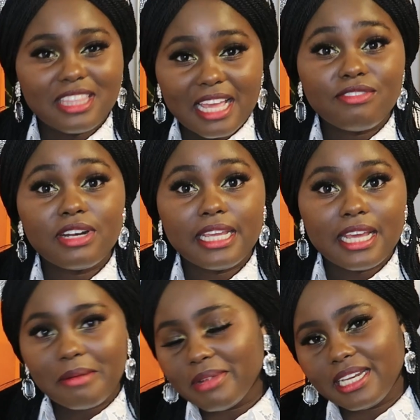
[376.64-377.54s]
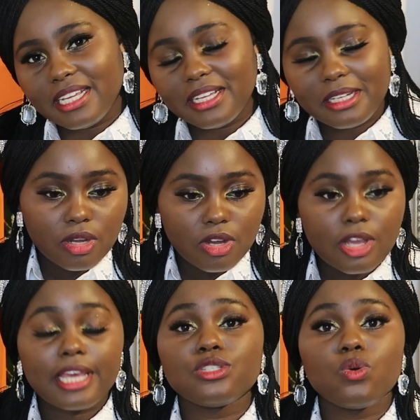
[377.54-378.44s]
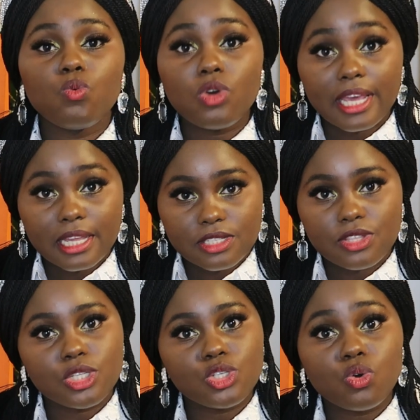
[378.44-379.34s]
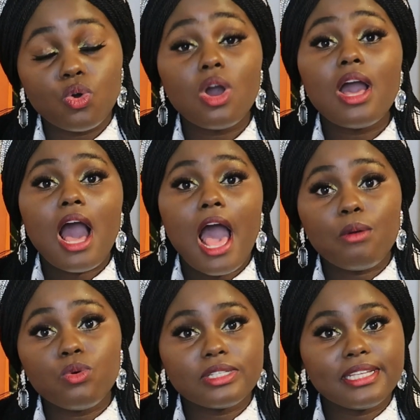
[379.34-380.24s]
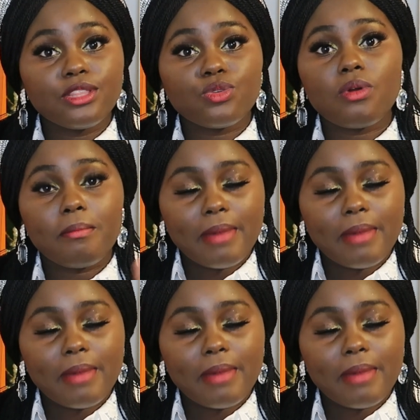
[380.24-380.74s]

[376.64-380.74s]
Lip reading: Thankfully I made it. Okay, so walking into the store, I walked in through a